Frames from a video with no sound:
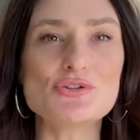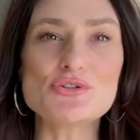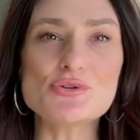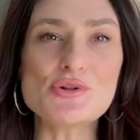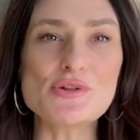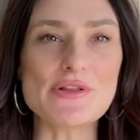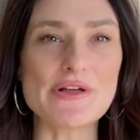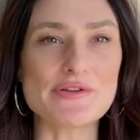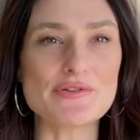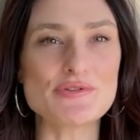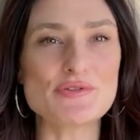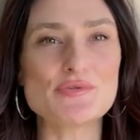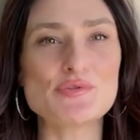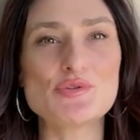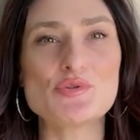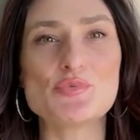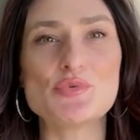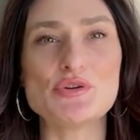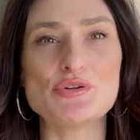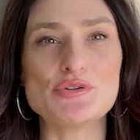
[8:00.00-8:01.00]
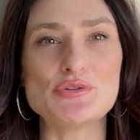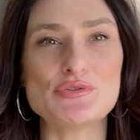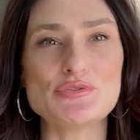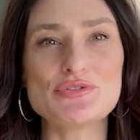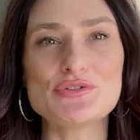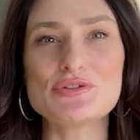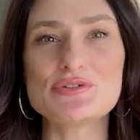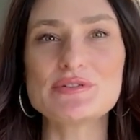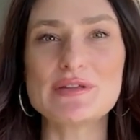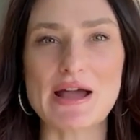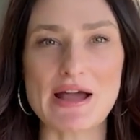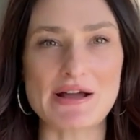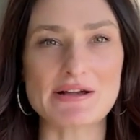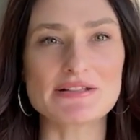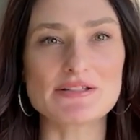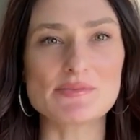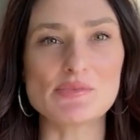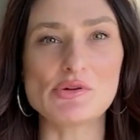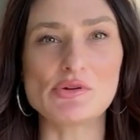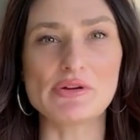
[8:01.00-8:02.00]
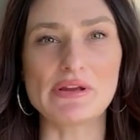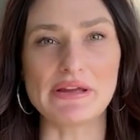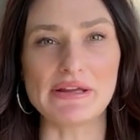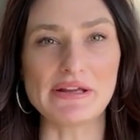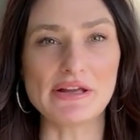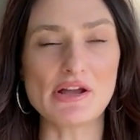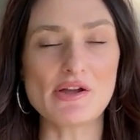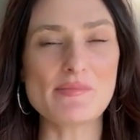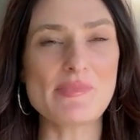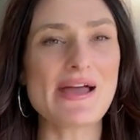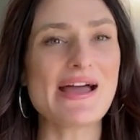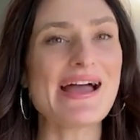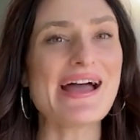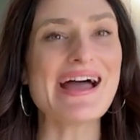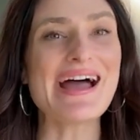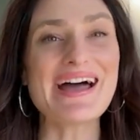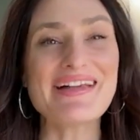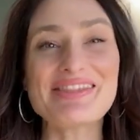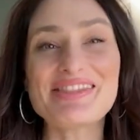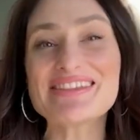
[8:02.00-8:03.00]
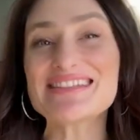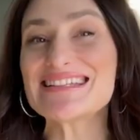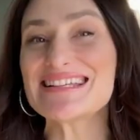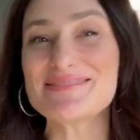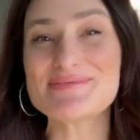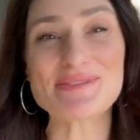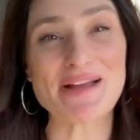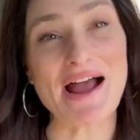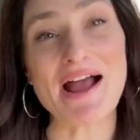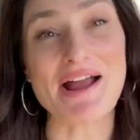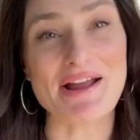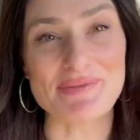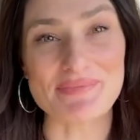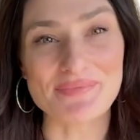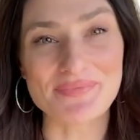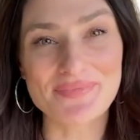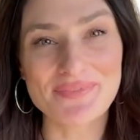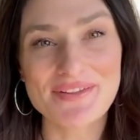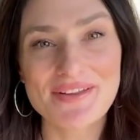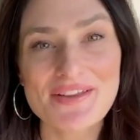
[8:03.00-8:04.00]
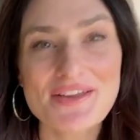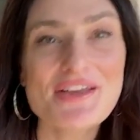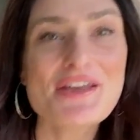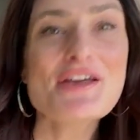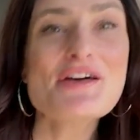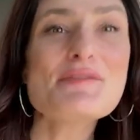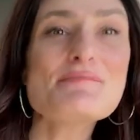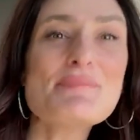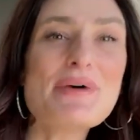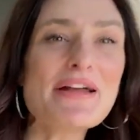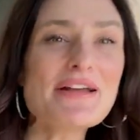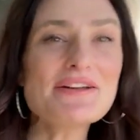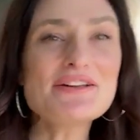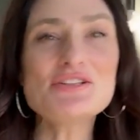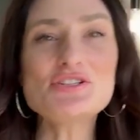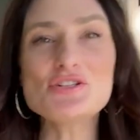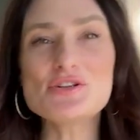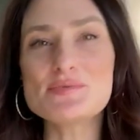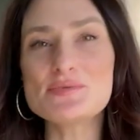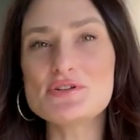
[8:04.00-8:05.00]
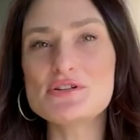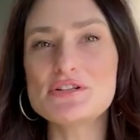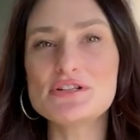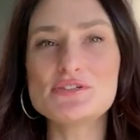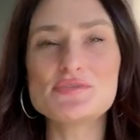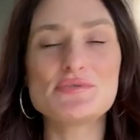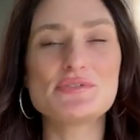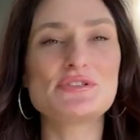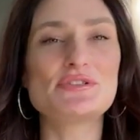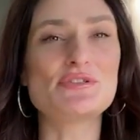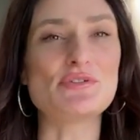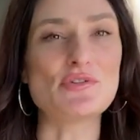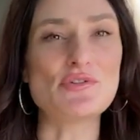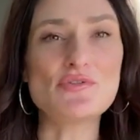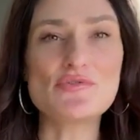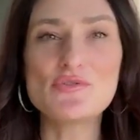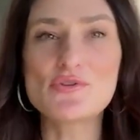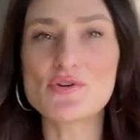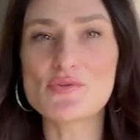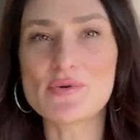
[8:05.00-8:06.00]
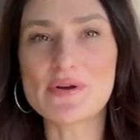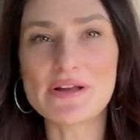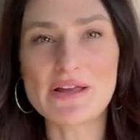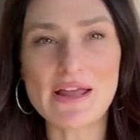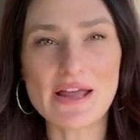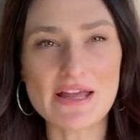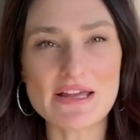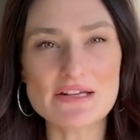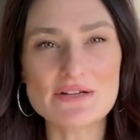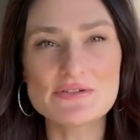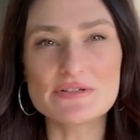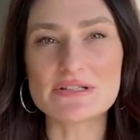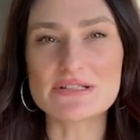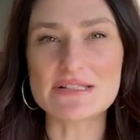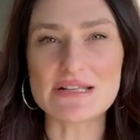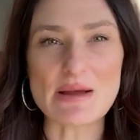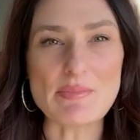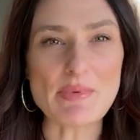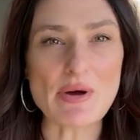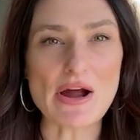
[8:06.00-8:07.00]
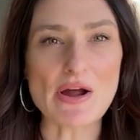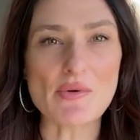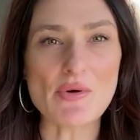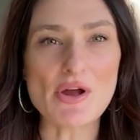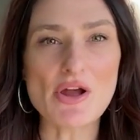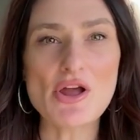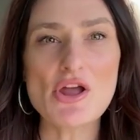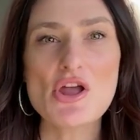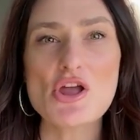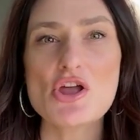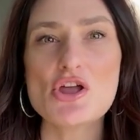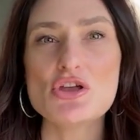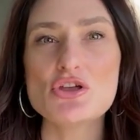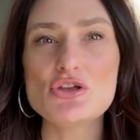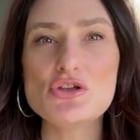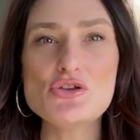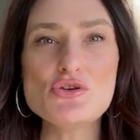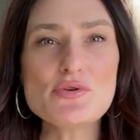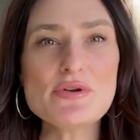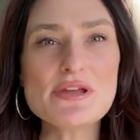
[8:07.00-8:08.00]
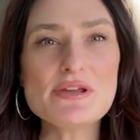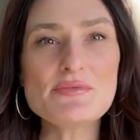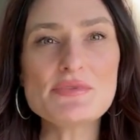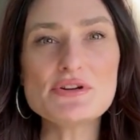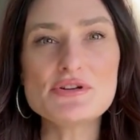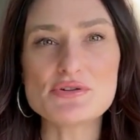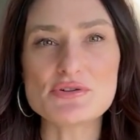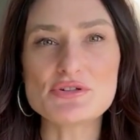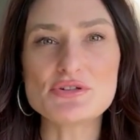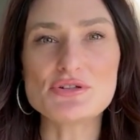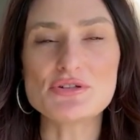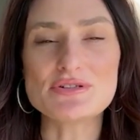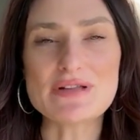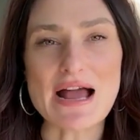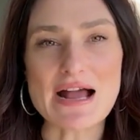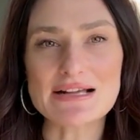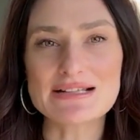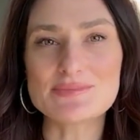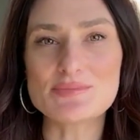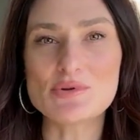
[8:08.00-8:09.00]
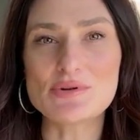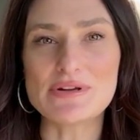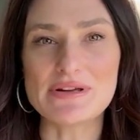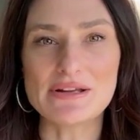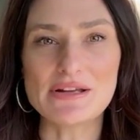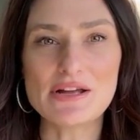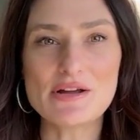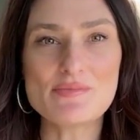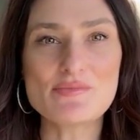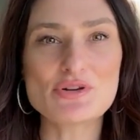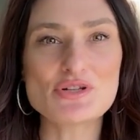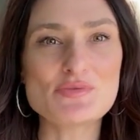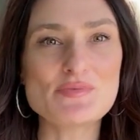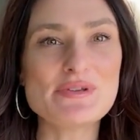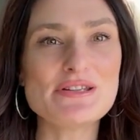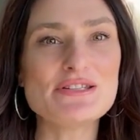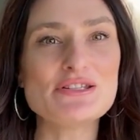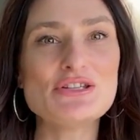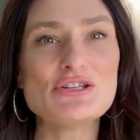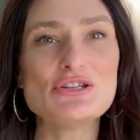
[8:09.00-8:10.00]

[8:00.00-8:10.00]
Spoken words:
allows you to reduce your taxable income at the same time. By contributing to a solo 401k or SEP IRA, you can reduce your taxable income, which means